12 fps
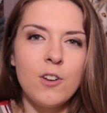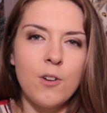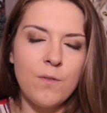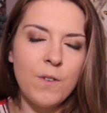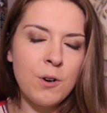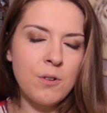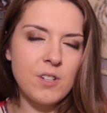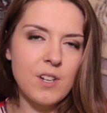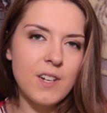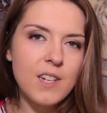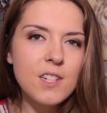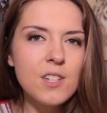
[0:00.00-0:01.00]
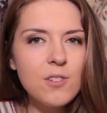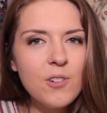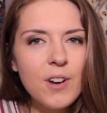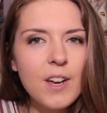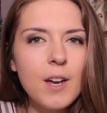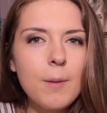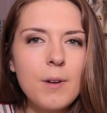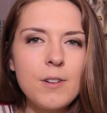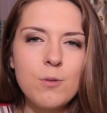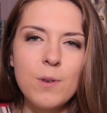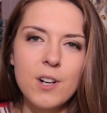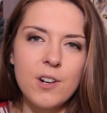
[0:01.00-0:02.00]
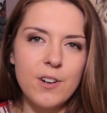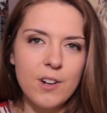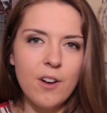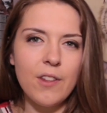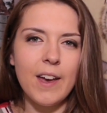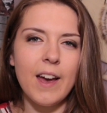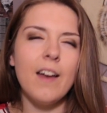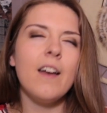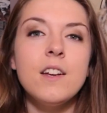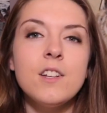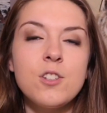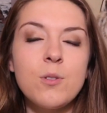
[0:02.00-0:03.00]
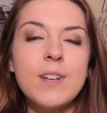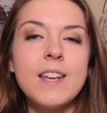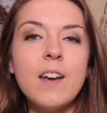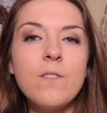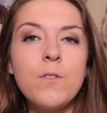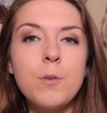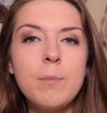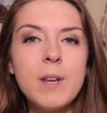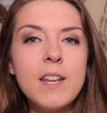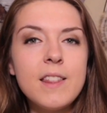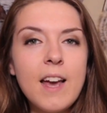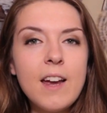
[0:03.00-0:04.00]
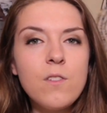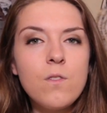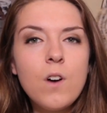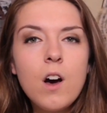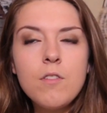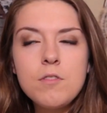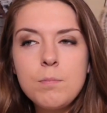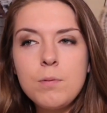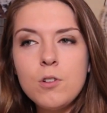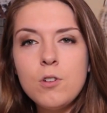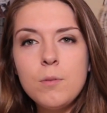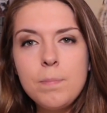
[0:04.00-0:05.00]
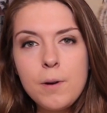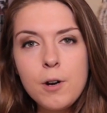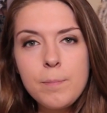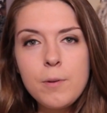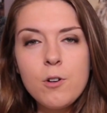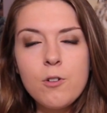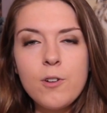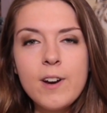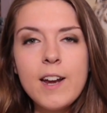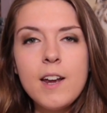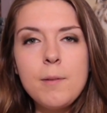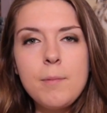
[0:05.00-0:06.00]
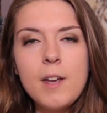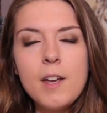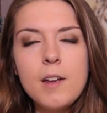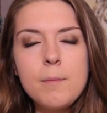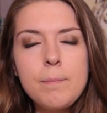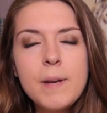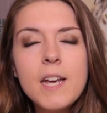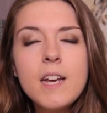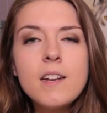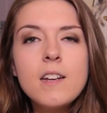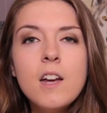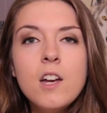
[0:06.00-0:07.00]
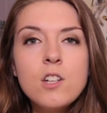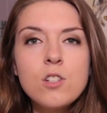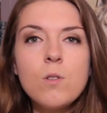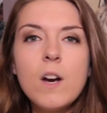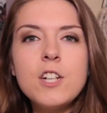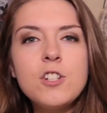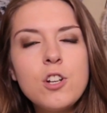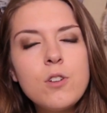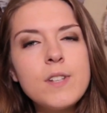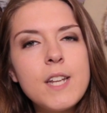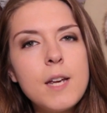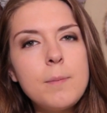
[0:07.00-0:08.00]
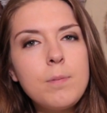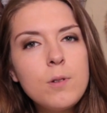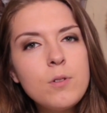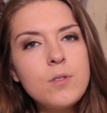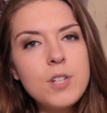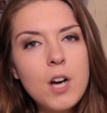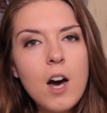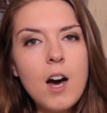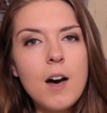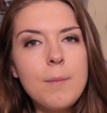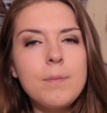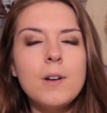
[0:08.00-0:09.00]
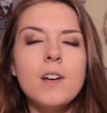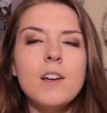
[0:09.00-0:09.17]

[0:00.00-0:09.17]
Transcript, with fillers: your photos on Instagram and Twitter and all that. So again, for me, that involved blue, purple, gray, and pink. So I chose a blue top.